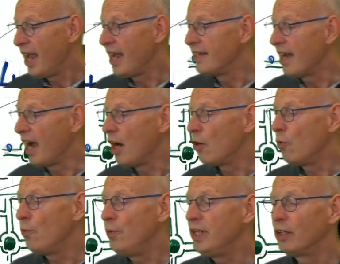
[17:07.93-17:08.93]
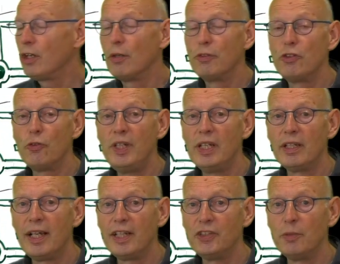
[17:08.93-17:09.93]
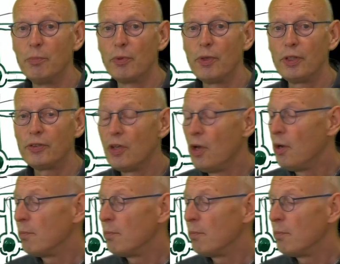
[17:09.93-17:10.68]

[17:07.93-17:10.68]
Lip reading: and how we are going to realize the product,